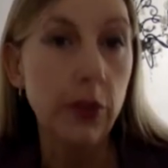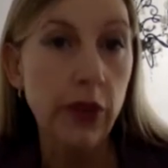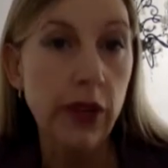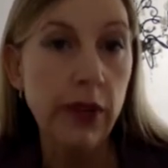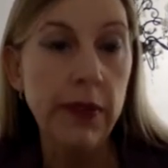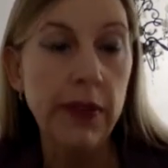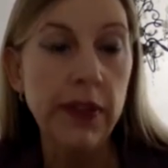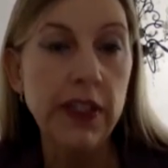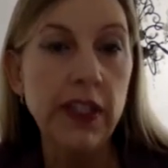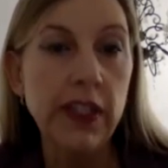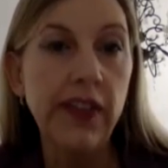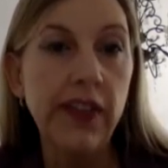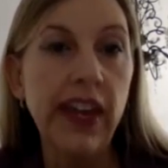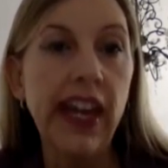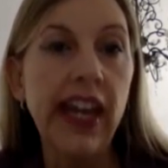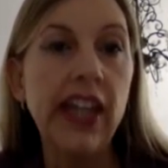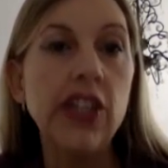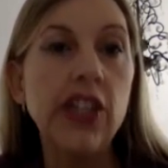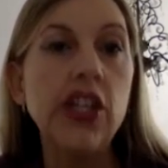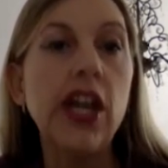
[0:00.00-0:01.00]
3 months of
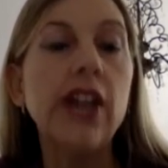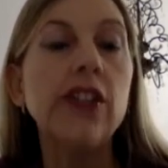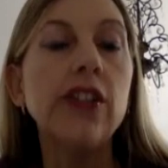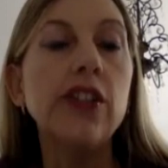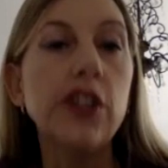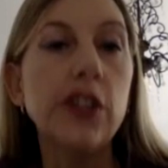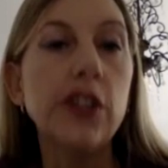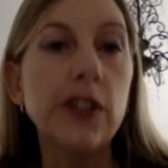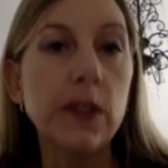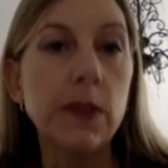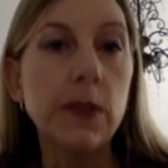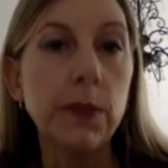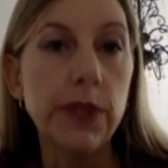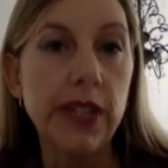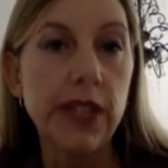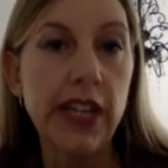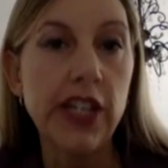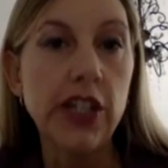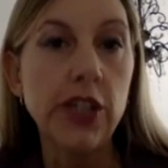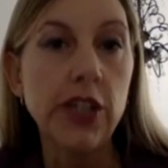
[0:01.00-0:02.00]
age and doesn't
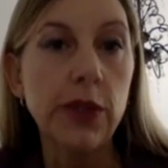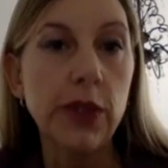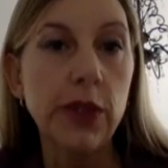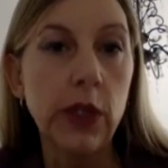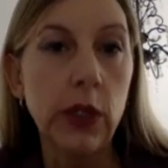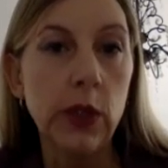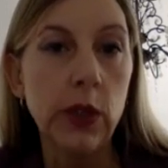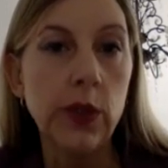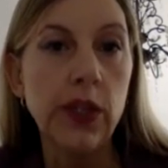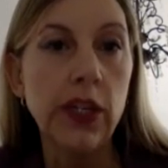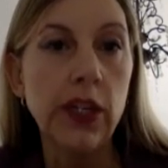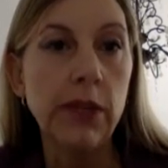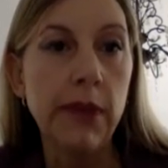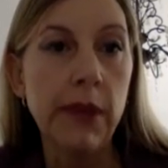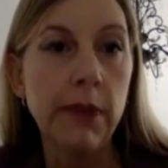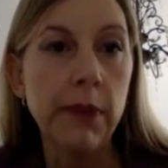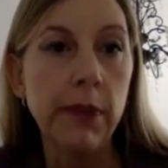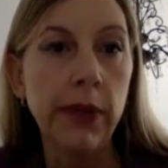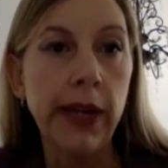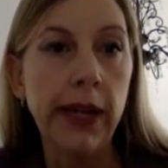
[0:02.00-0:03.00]
present with collodion
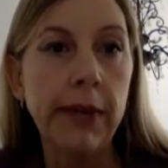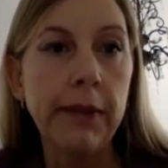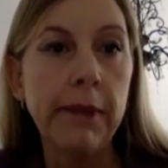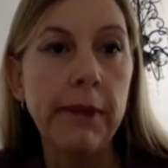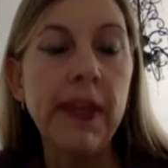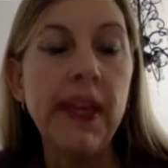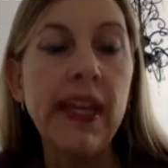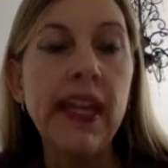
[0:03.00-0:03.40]
membrane.